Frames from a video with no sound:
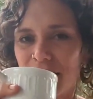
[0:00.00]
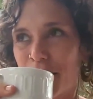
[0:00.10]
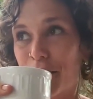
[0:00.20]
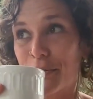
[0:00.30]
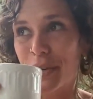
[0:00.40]

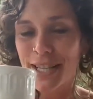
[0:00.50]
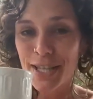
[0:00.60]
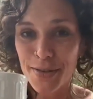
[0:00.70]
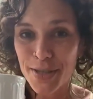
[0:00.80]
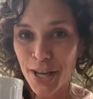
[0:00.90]
So
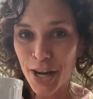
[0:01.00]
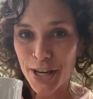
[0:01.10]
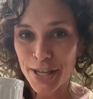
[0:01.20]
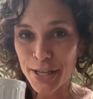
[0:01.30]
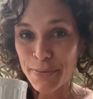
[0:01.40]
excuse the
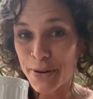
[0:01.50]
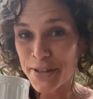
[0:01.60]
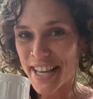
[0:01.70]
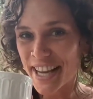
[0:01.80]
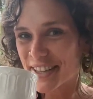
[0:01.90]
cars or
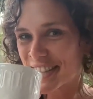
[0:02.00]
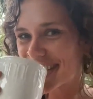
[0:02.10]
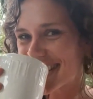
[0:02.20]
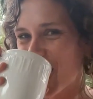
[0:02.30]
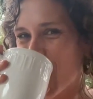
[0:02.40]
motorcycles.